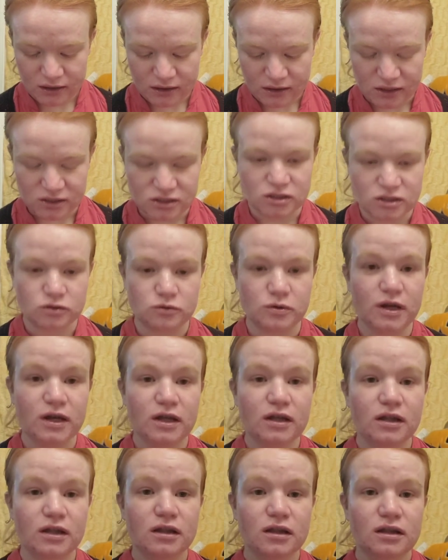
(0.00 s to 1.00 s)
This is
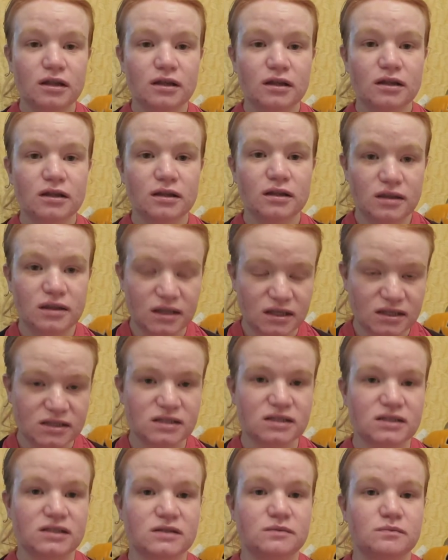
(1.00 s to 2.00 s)
real.
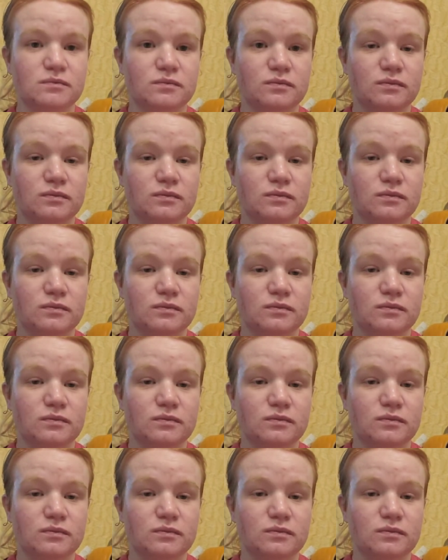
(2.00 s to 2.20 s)
This